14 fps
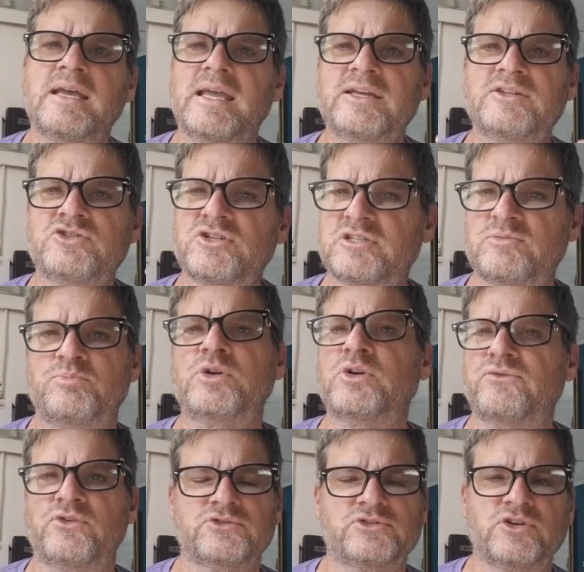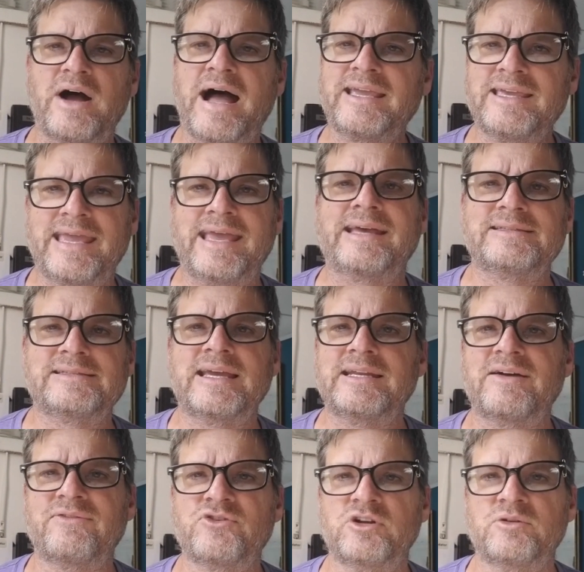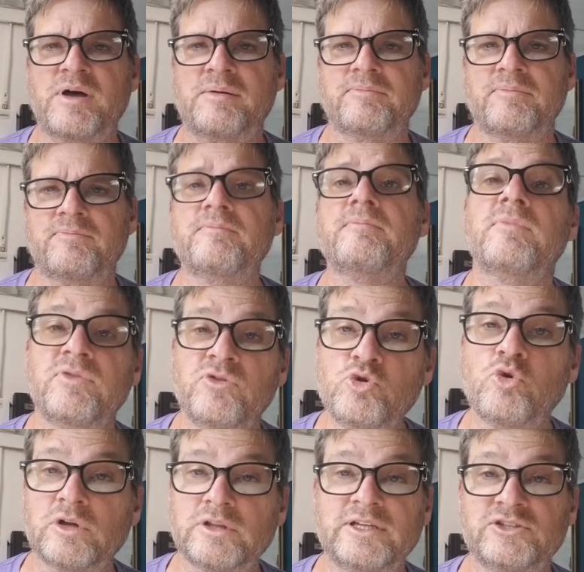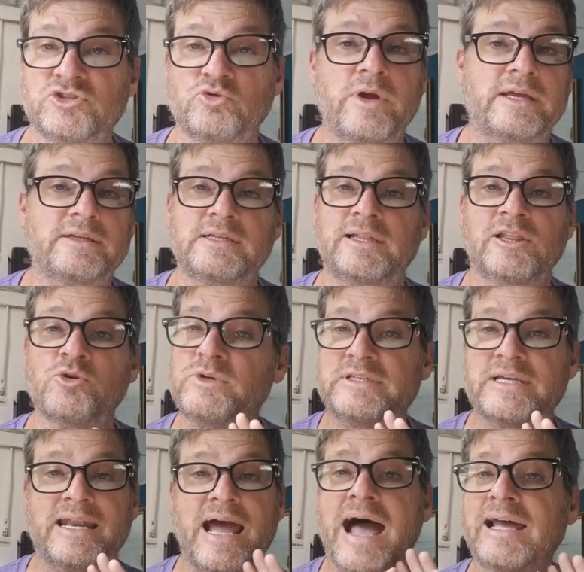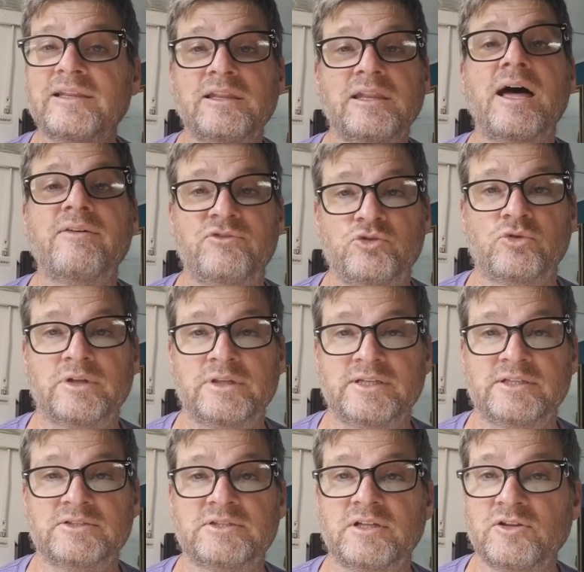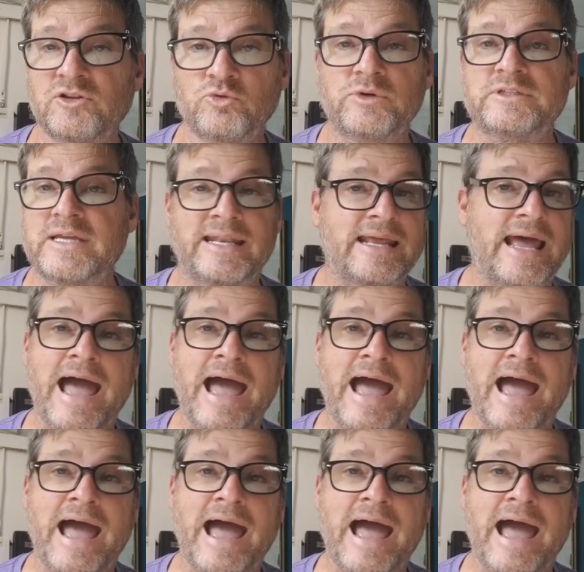It's just beautiful. So I can't say enough good about New Orleans, Louisiana. I love New Orleans, Louisiana.